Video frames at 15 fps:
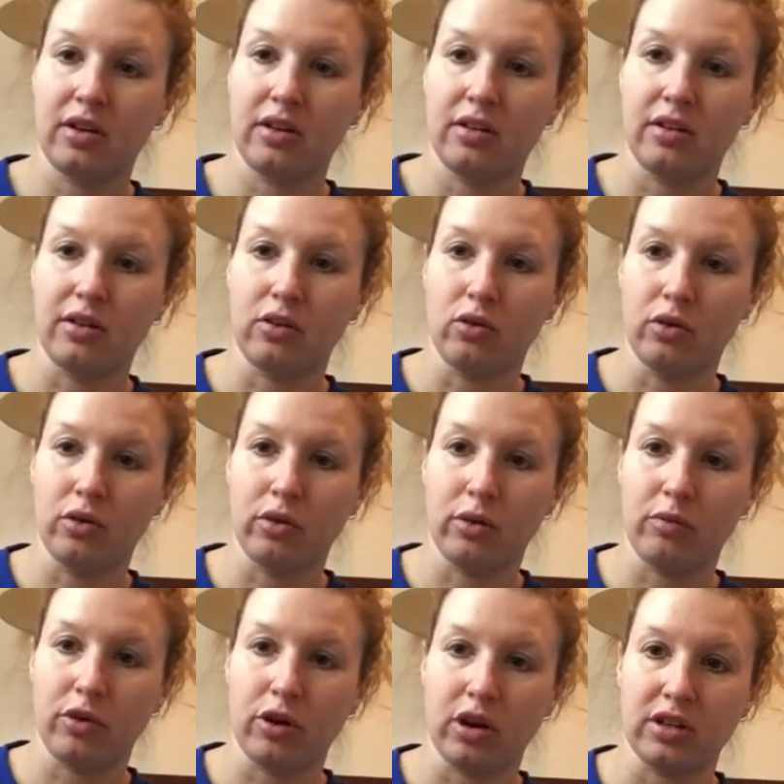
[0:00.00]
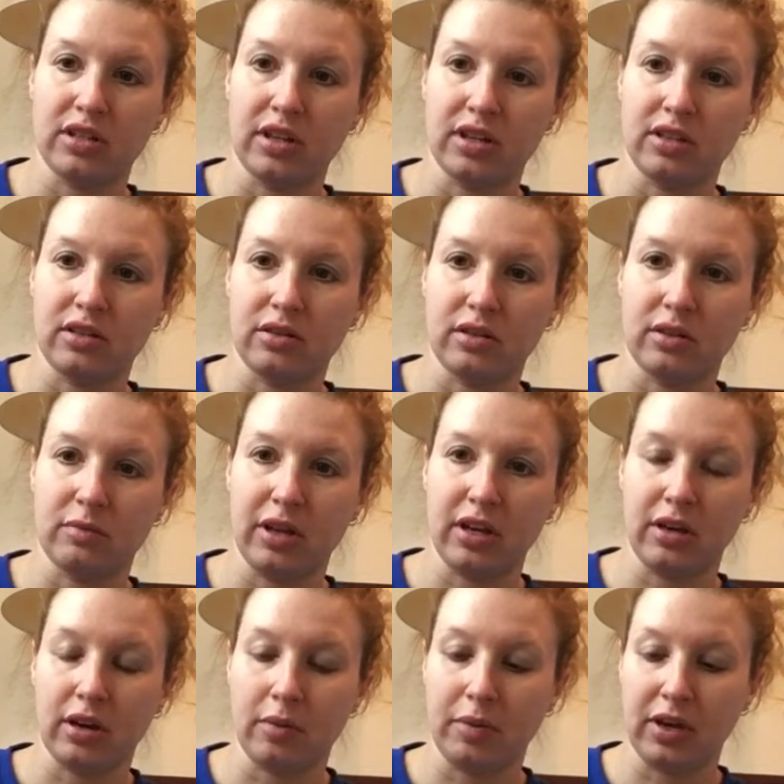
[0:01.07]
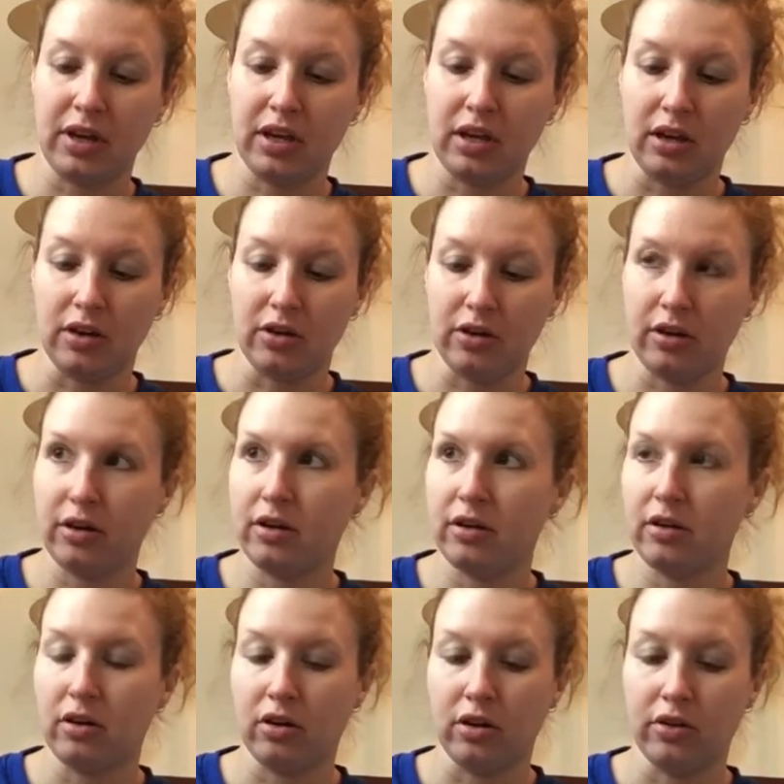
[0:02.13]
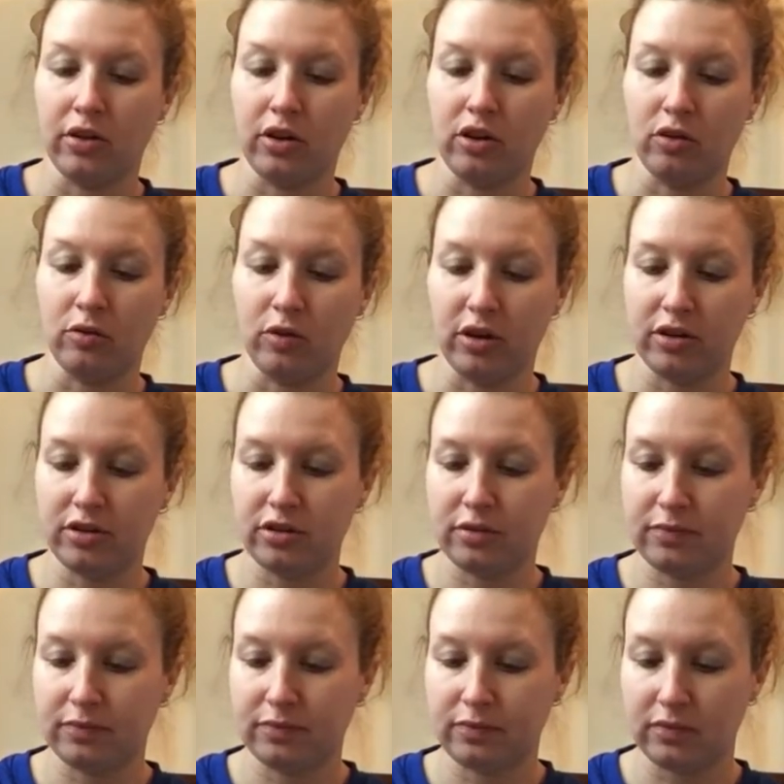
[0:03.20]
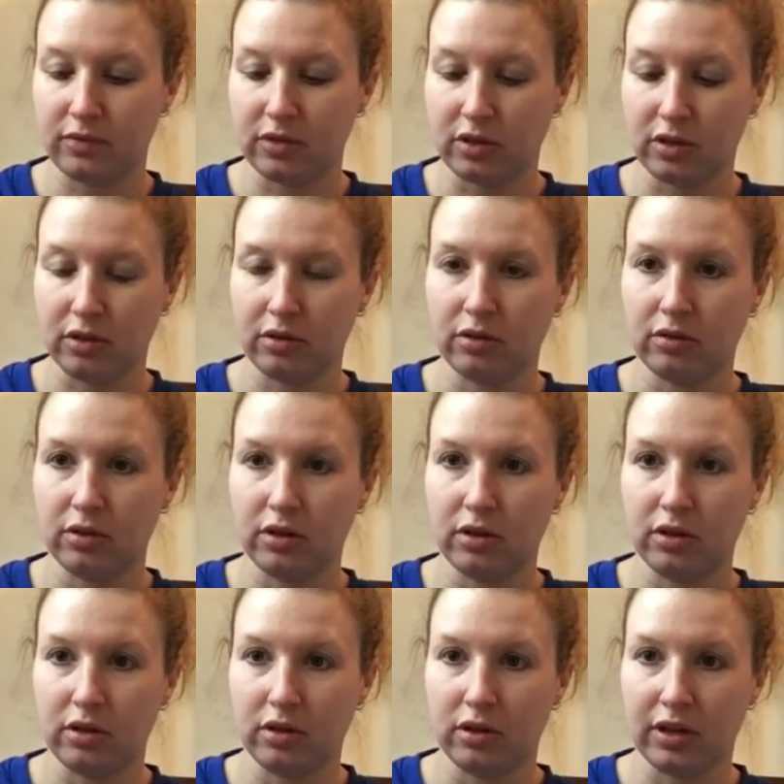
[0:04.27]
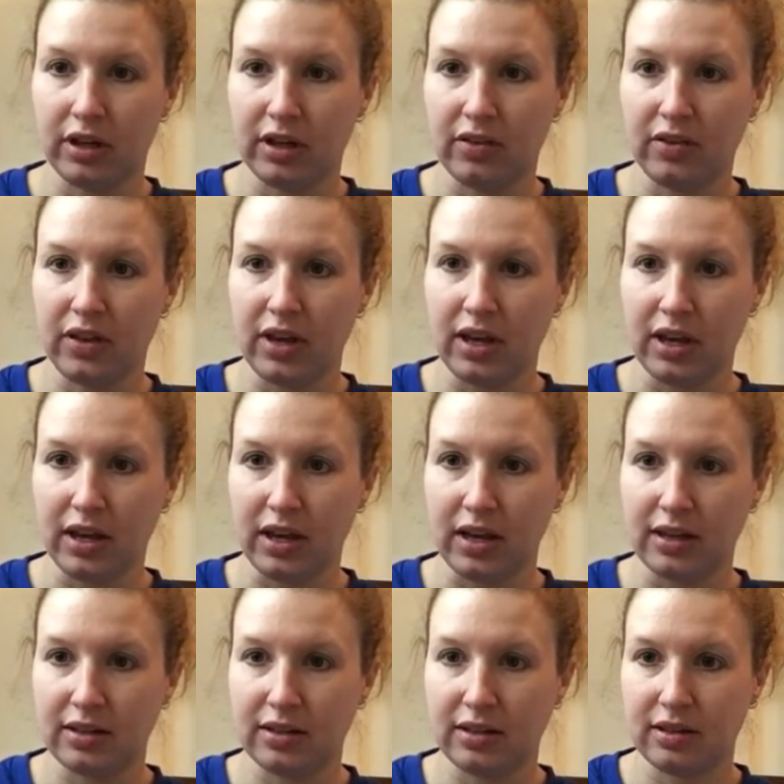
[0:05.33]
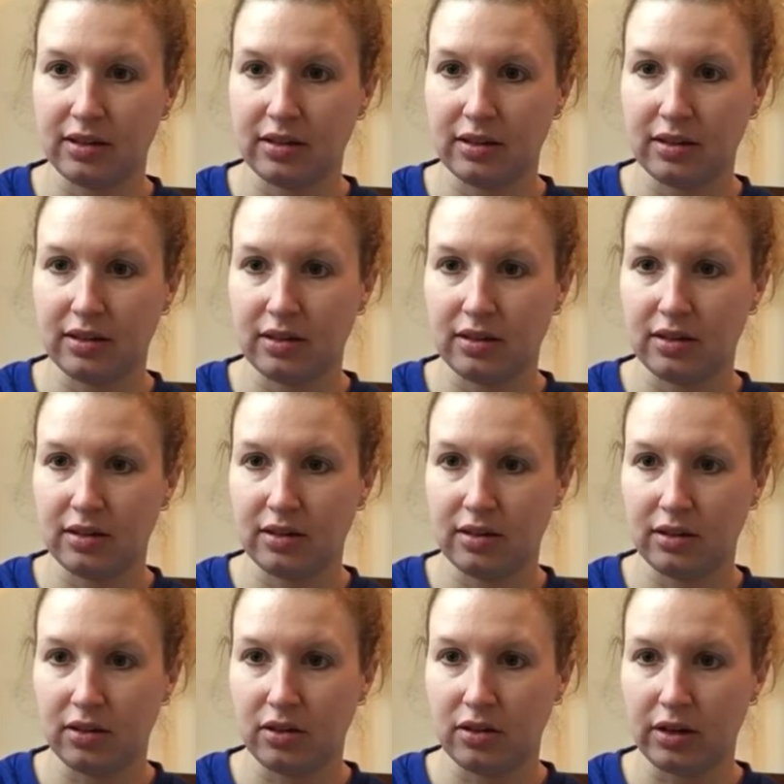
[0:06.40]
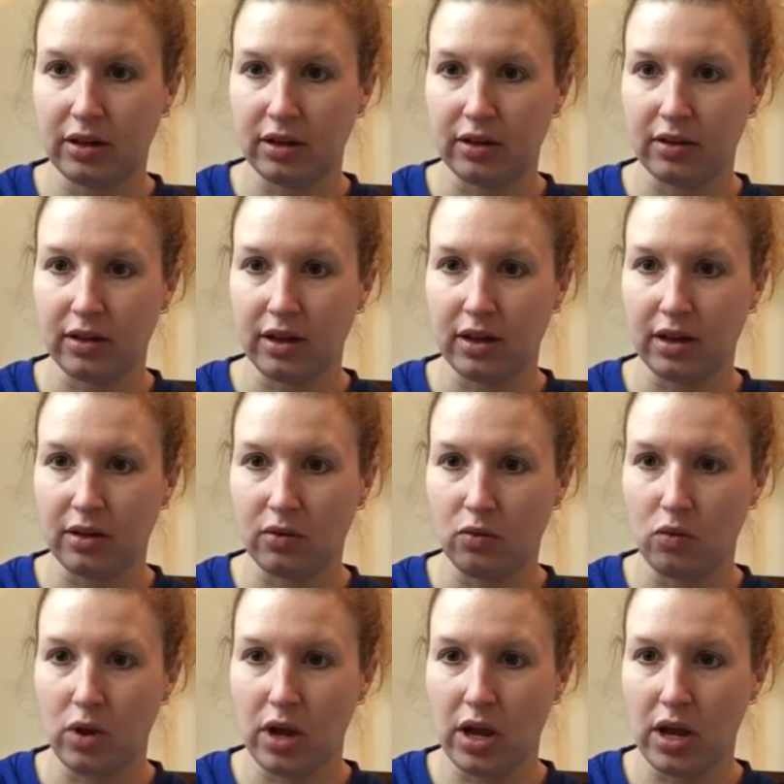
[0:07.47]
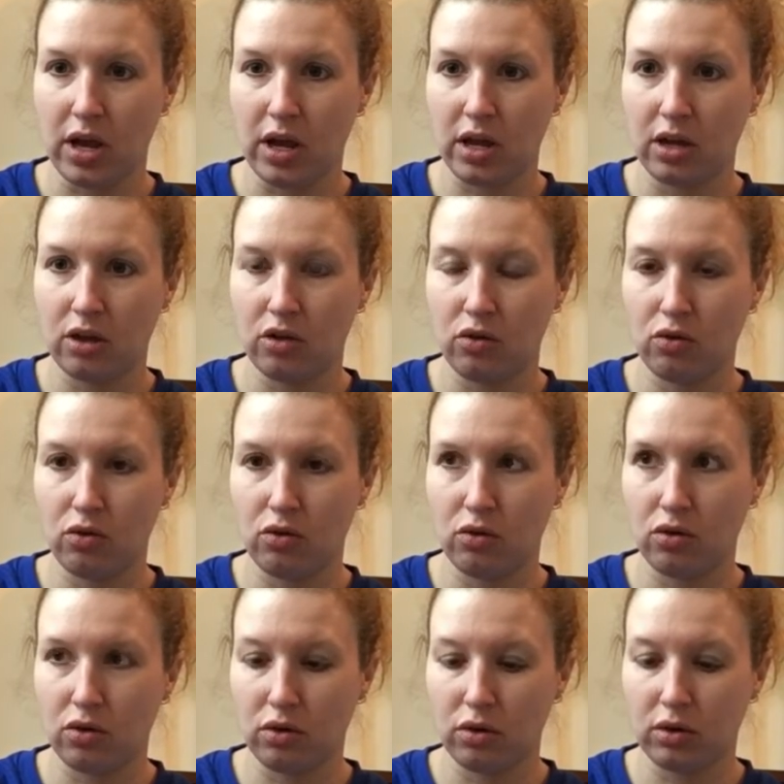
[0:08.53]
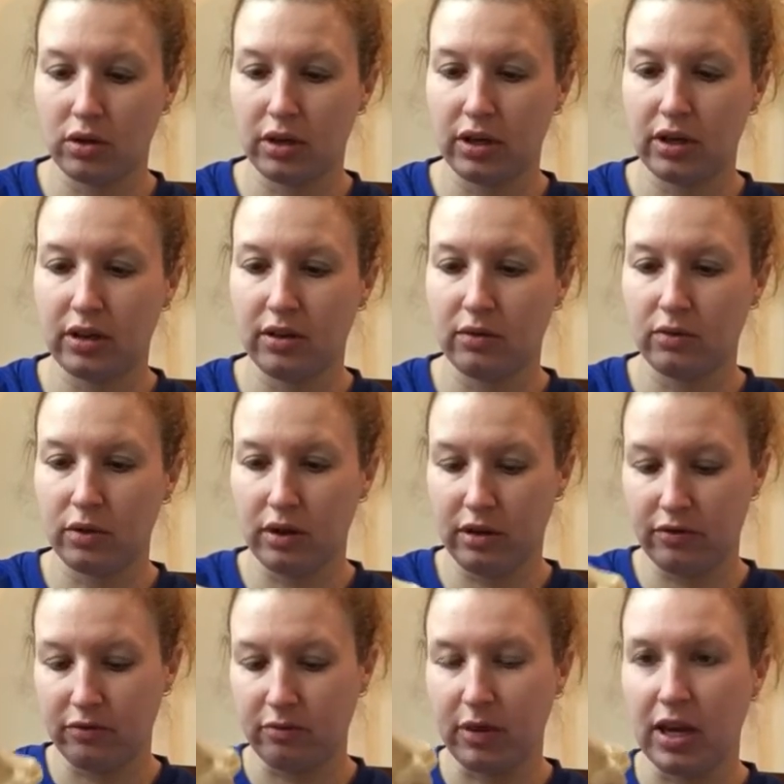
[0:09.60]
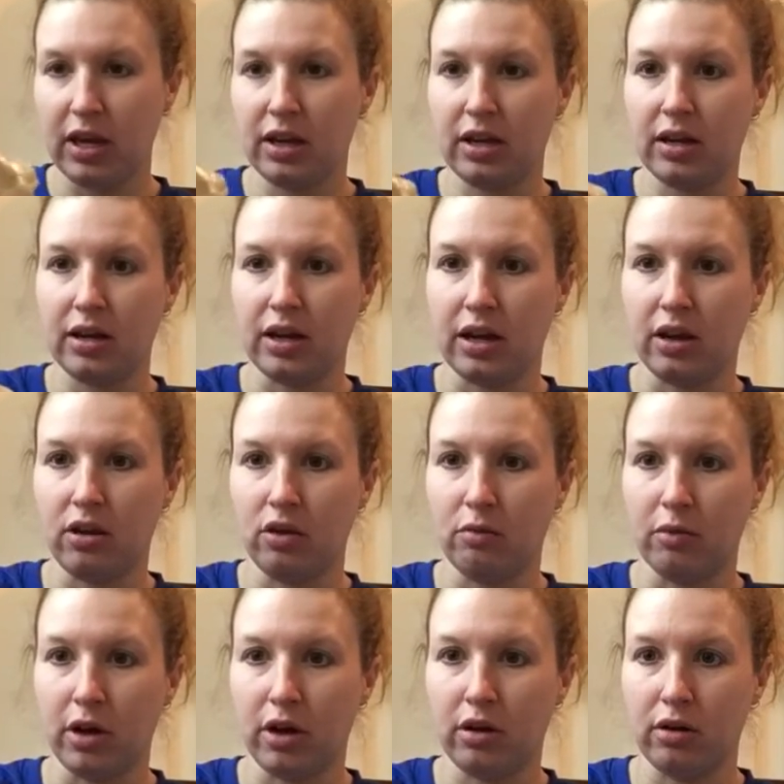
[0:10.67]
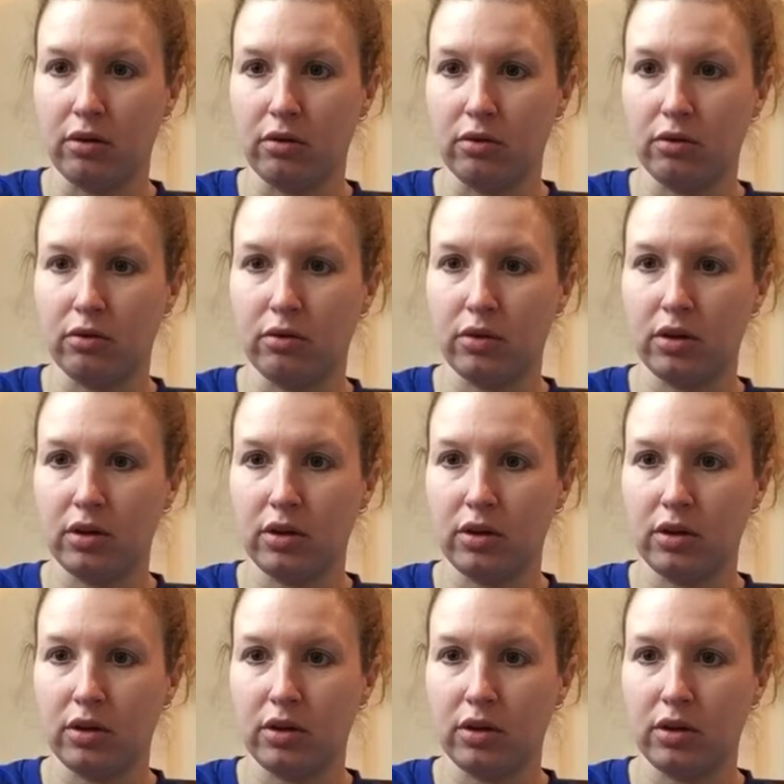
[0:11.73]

the coronoid process, so it'd be up here on the humerus. So look at that. Look at that. Way cool. And we have made an elbow.